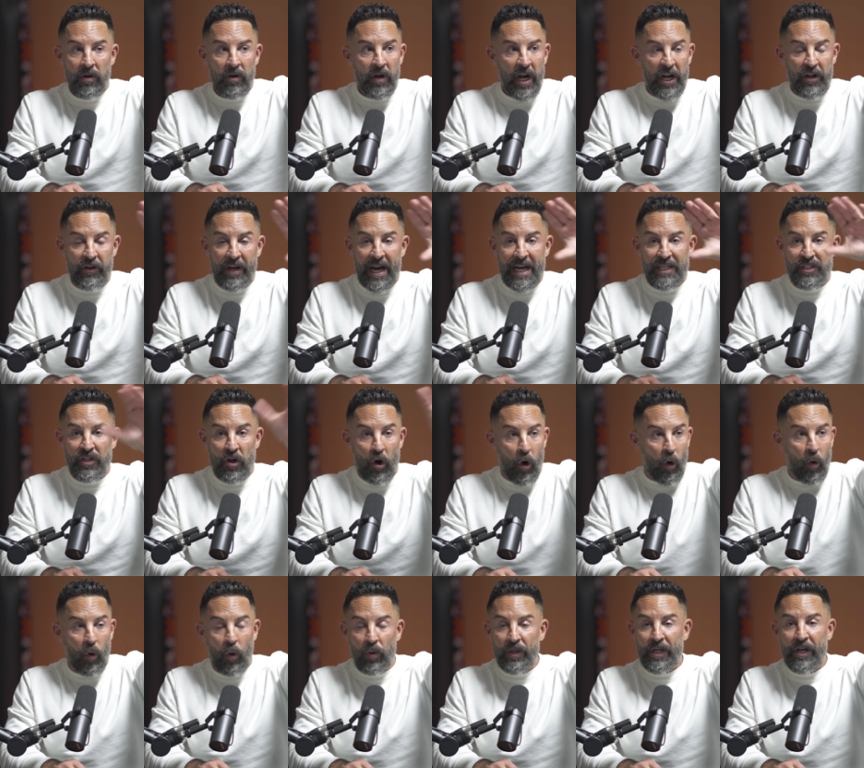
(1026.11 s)
And you guys
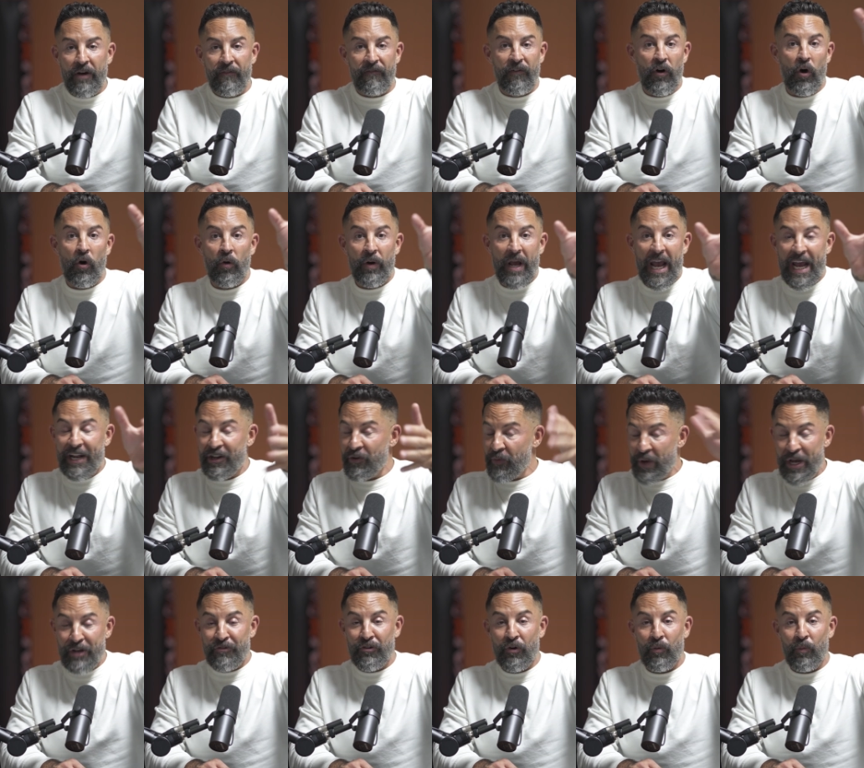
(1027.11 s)
are holding a phone and you
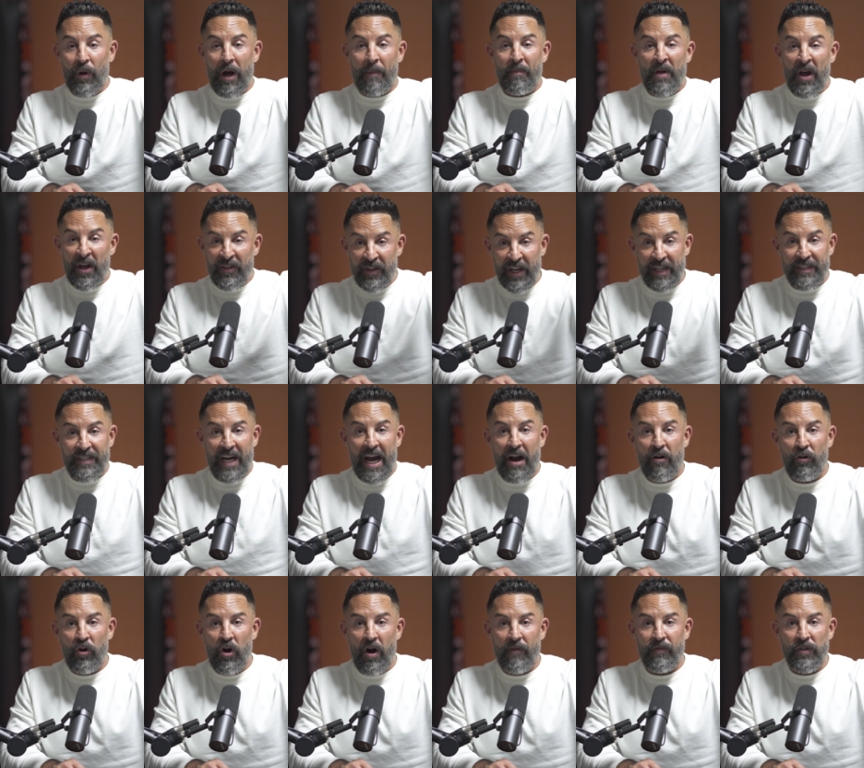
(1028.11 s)
interrupt the
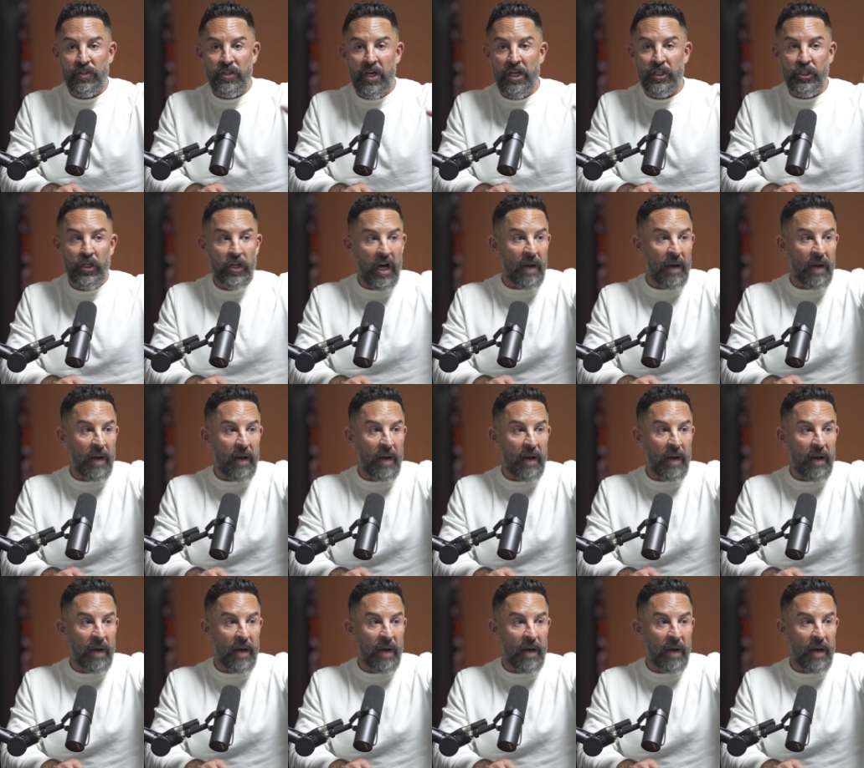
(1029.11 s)
entire conversation.